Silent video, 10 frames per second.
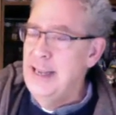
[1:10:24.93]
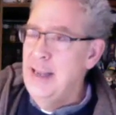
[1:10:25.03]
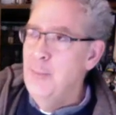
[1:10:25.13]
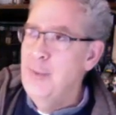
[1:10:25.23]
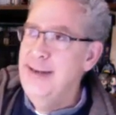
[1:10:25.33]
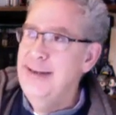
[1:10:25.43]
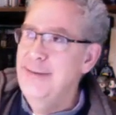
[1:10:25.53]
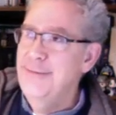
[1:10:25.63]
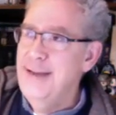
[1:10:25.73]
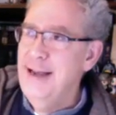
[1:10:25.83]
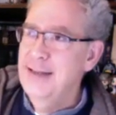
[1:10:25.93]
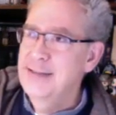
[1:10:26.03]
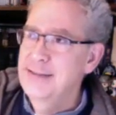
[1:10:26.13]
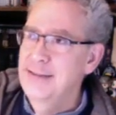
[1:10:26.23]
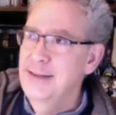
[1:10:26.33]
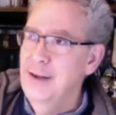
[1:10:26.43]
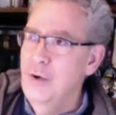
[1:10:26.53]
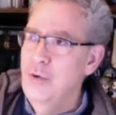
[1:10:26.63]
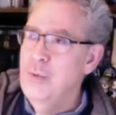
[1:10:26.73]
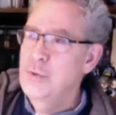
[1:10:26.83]
But in fact,
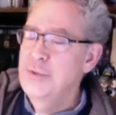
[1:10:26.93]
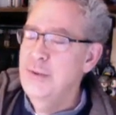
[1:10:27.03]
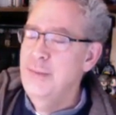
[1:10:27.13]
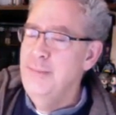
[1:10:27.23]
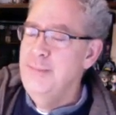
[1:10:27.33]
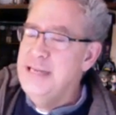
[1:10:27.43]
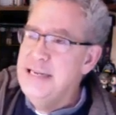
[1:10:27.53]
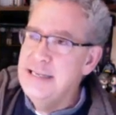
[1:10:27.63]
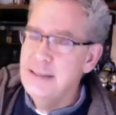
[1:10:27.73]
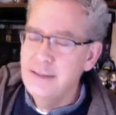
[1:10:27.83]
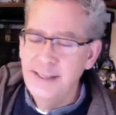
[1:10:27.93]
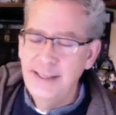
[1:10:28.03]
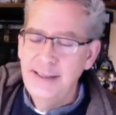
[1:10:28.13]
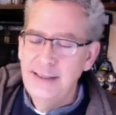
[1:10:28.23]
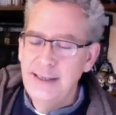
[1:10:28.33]
almost immediately,